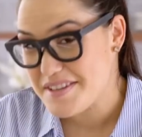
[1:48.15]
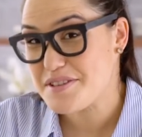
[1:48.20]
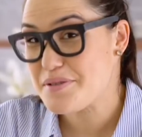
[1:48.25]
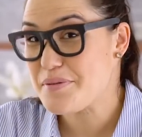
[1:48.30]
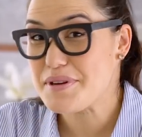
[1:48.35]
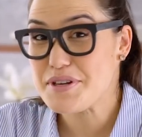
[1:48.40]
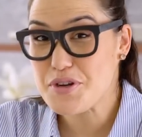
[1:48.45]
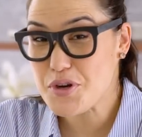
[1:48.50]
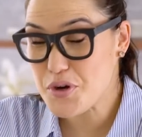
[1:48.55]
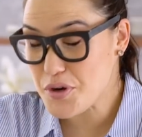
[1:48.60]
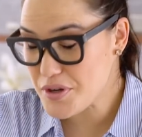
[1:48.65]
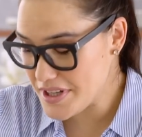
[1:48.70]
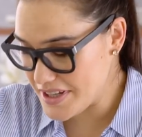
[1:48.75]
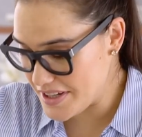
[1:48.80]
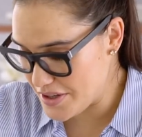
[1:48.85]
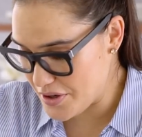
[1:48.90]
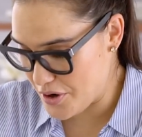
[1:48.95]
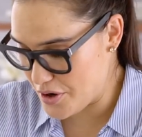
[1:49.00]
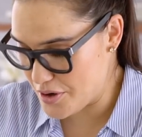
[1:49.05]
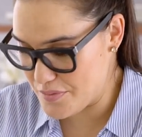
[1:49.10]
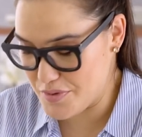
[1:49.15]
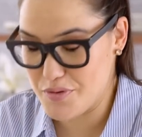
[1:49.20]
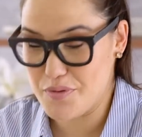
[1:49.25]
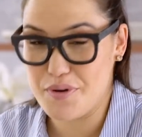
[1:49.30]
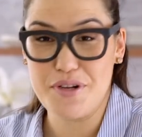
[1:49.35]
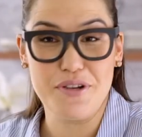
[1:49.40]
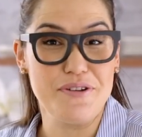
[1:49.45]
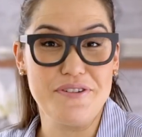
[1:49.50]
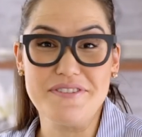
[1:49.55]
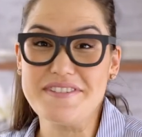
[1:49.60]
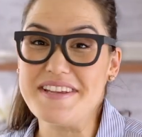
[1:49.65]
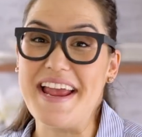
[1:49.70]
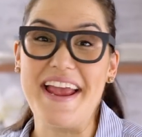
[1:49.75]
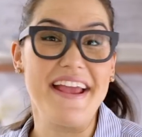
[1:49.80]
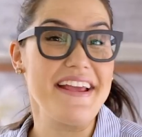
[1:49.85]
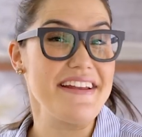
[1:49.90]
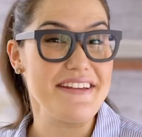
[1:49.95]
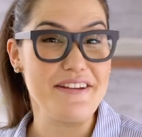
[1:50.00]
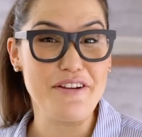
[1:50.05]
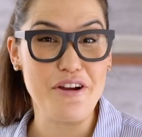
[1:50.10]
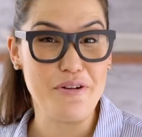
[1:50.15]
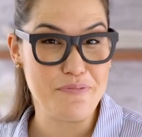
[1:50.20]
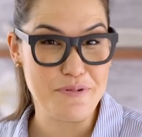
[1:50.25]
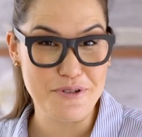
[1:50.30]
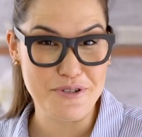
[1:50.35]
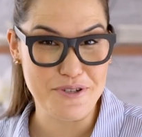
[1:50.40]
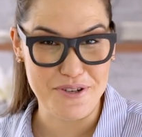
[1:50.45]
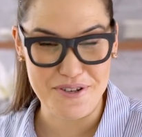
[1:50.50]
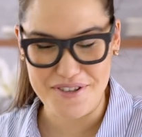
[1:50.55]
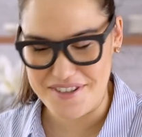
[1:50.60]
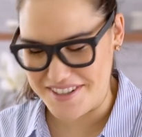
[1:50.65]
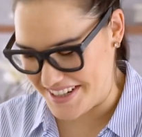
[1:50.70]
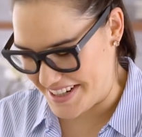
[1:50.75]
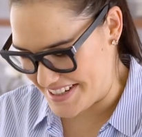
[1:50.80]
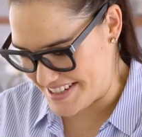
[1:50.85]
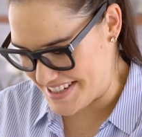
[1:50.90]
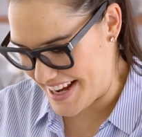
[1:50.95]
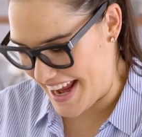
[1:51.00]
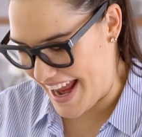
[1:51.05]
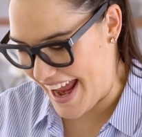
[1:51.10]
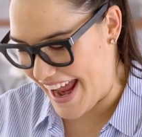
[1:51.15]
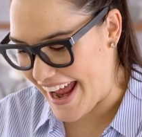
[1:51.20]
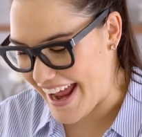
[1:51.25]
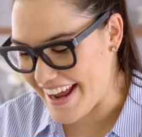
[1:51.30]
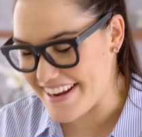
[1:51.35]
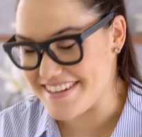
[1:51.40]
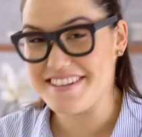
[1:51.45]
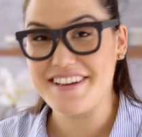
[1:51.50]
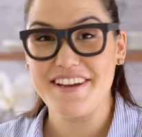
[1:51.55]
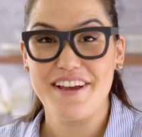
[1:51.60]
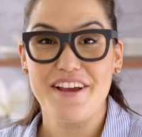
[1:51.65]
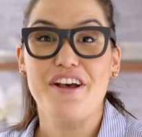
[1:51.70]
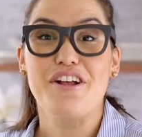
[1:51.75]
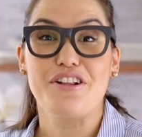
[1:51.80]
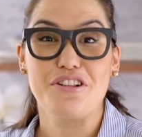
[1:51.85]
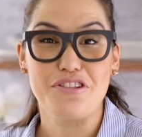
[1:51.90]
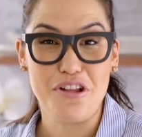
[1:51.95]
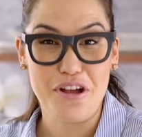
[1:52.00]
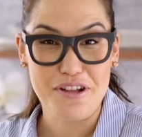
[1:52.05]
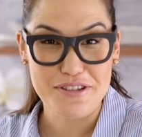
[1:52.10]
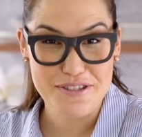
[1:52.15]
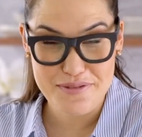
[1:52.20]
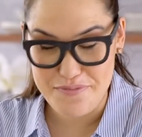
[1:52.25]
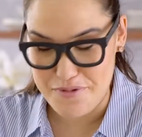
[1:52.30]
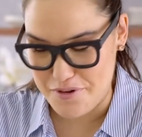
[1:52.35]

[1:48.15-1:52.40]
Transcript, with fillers: When you're cooking at home, you want to use any opportunity to add lots